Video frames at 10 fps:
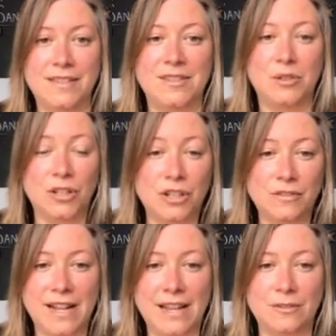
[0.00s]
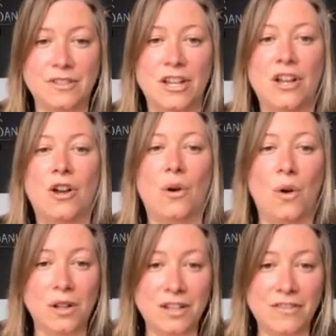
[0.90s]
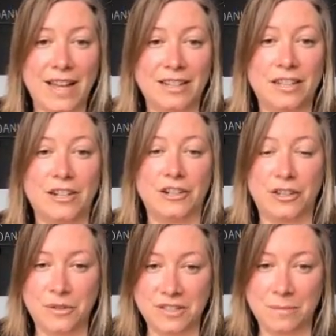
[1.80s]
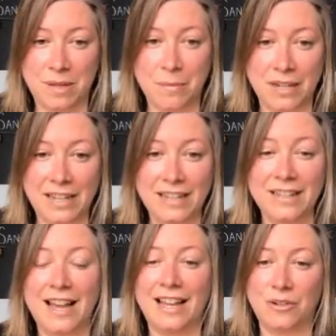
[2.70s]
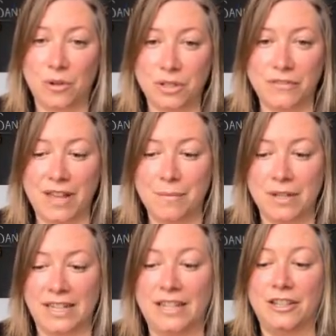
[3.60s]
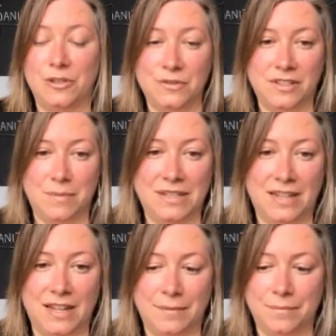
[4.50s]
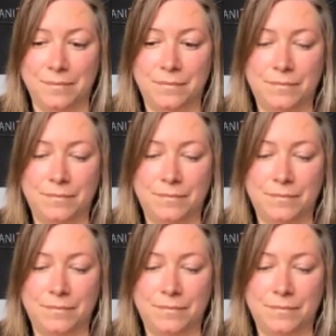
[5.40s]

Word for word: So look around. All of that clutter used to be money, and all of that money used to be time.